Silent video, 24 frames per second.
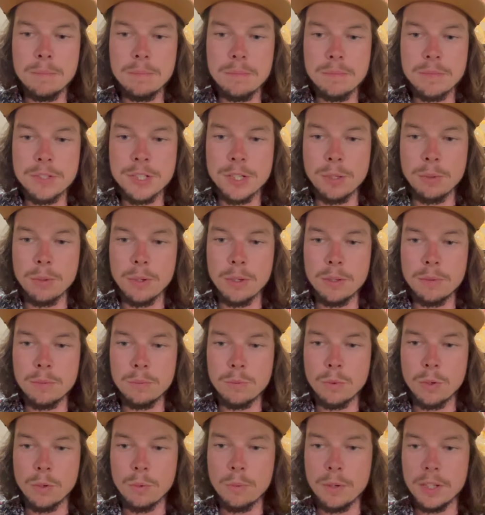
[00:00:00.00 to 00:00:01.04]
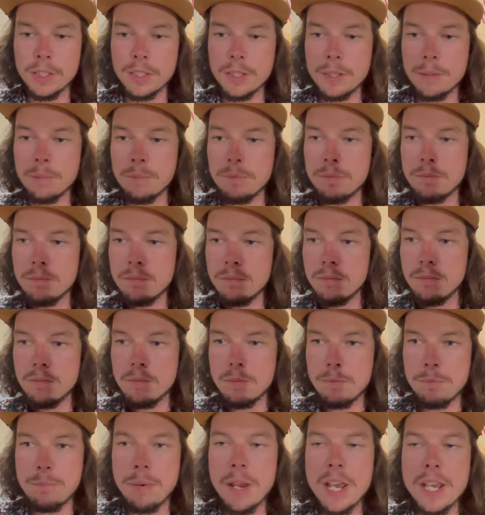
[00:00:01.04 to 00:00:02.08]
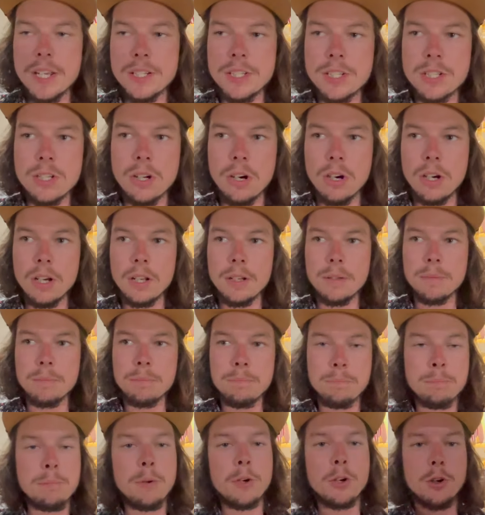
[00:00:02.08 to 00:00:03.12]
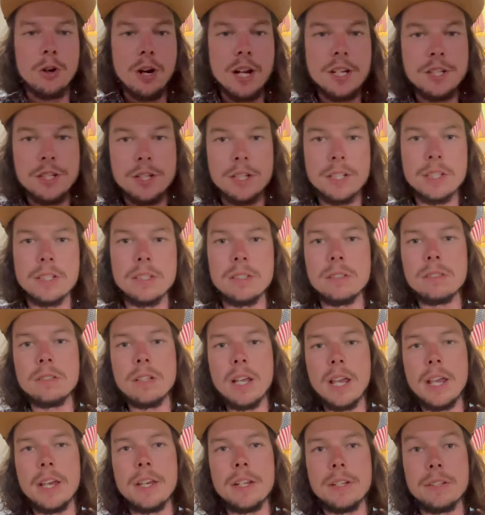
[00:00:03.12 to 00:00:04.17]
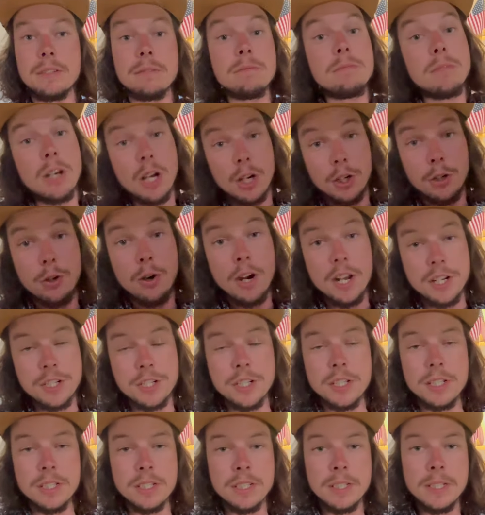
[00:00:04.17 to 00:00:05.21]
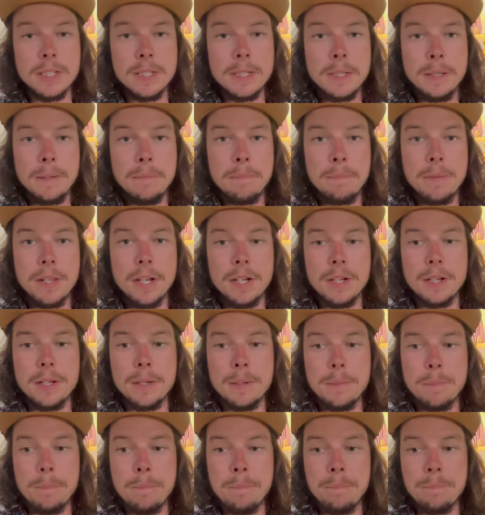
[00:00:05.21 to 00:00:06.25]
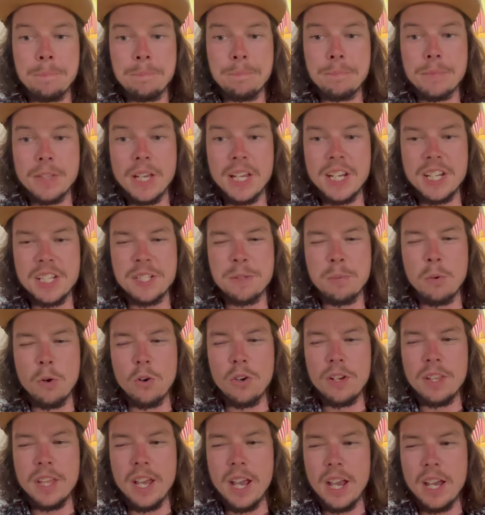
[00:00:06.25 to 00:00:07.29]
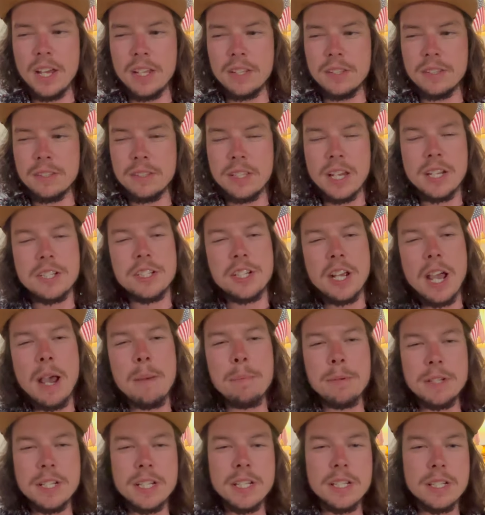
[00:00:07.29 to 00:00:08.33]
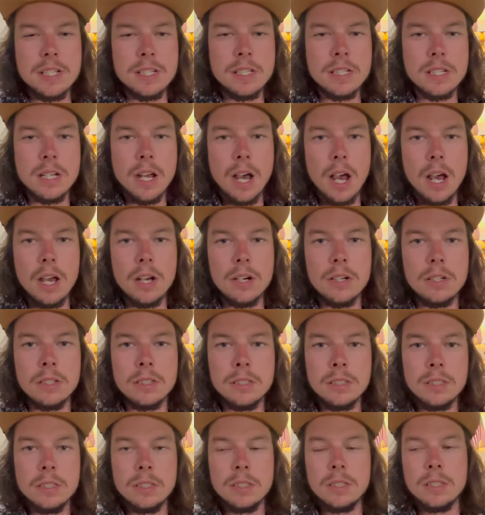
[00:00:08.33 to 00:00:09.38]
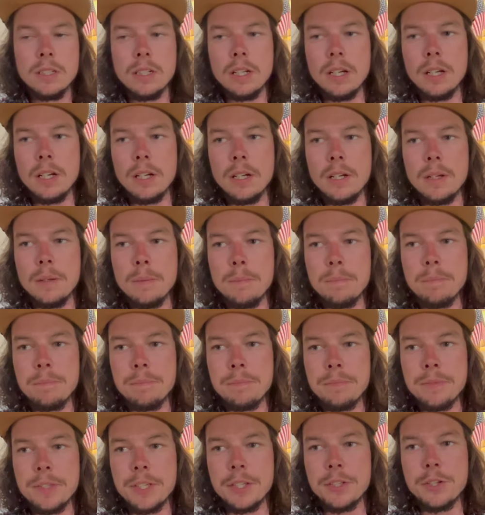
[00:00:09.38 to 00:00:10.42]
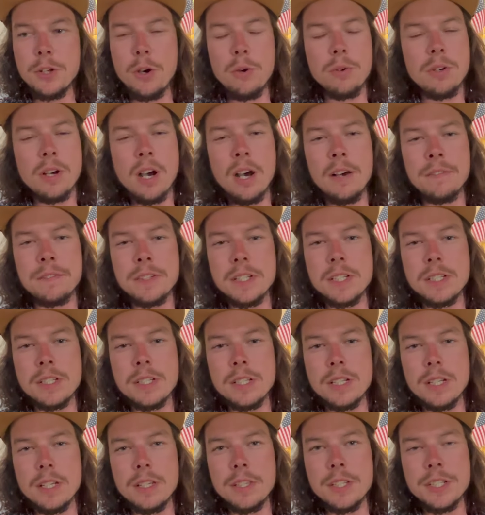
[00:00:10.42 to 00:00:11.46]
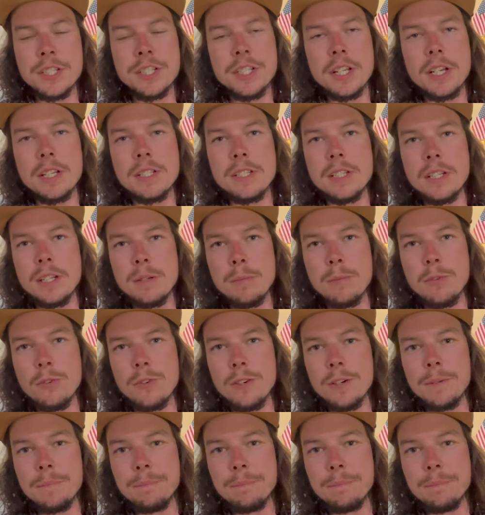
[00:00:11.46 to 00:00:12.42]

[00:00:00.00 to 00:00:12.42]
So we're really based on progression and aggression, and it's more that Japanese style that you don't often see in the States anymore.